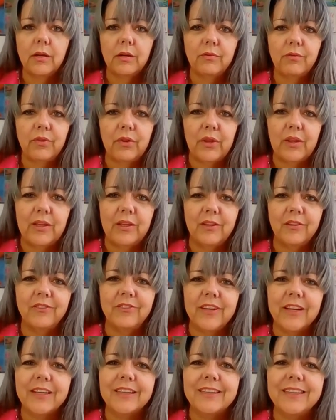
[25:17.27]
I'm feeling
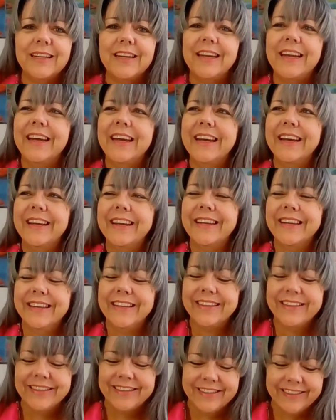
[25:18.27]
affected.
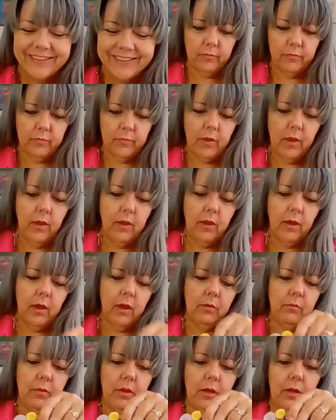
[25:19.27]

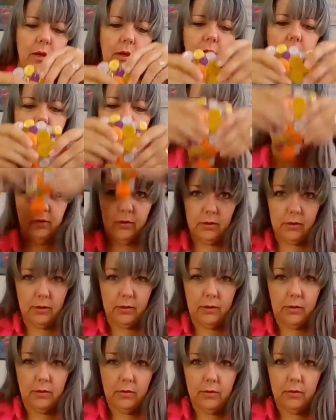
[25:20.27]
I mean, I
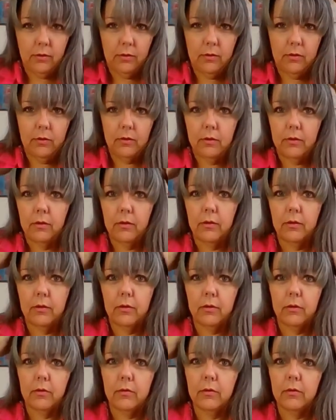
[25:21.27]
could,
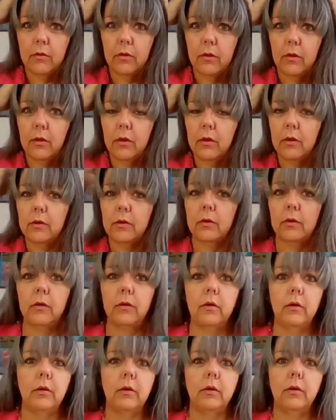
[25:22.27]

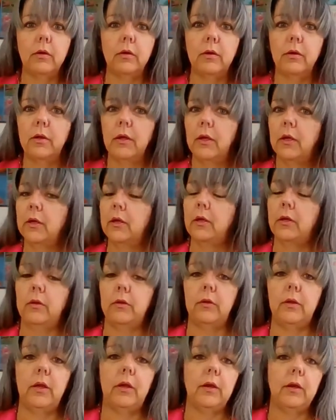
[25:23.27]
ta-da, you
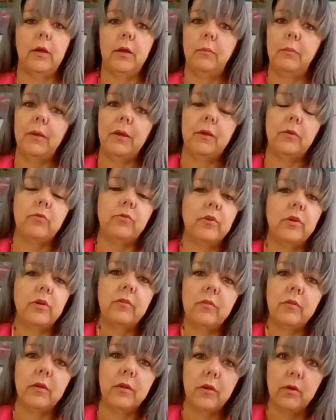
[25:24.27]
know, now I gotta make a
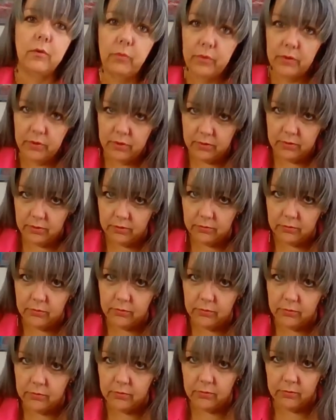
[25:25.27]
dress to go with
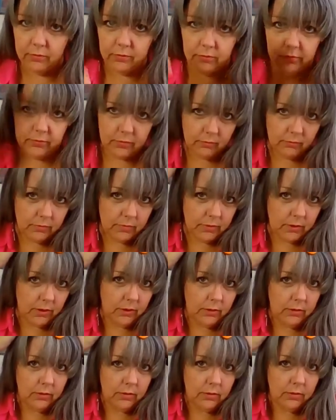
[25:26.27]
this, or
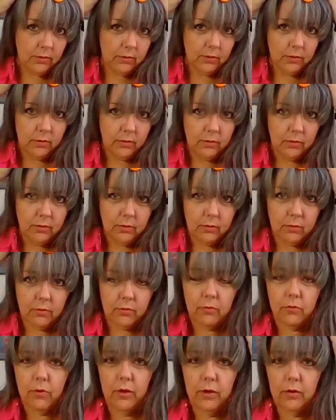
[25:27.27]
something
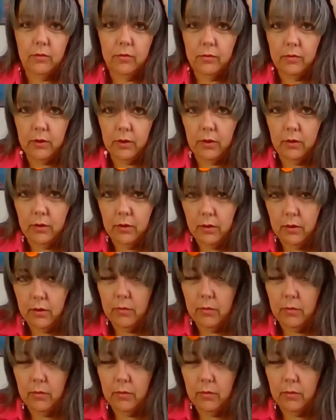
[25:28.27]
crazy.